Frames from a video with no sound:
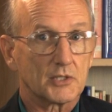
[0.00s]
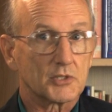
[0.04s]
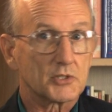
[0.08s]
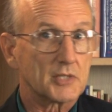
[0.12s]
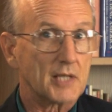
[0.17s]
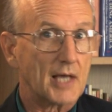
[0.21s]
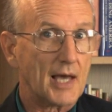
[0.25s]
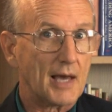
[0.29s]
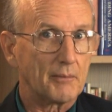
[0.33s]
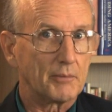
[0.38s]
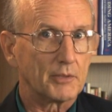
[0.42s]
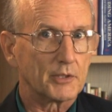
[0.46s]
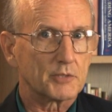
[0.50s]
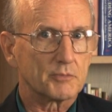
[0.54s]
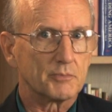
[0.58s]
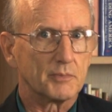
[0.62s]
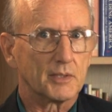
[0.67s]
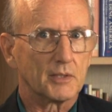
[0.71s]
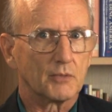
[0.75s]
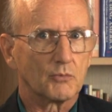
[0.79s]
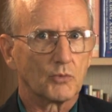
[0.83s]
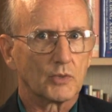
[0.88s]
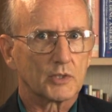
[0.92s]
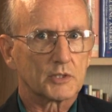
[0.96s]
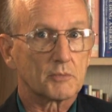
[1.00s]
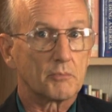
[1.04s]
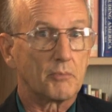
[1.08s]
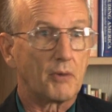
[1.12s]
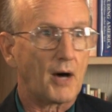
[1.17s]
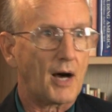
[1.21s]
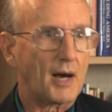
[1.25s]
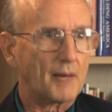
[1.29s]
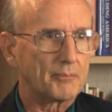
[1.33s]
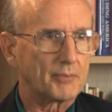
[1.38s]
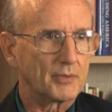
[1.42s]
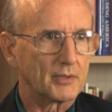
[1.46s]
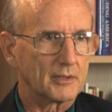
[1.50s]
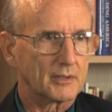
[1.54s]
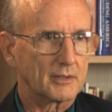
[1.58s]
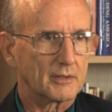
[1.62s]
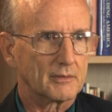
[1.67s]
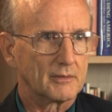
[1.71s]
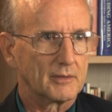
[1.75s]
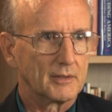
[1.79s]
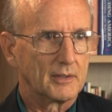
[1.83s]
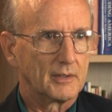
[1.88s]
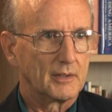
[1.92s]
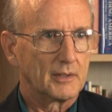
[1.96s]
establishment and what's
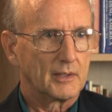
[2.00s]
popular.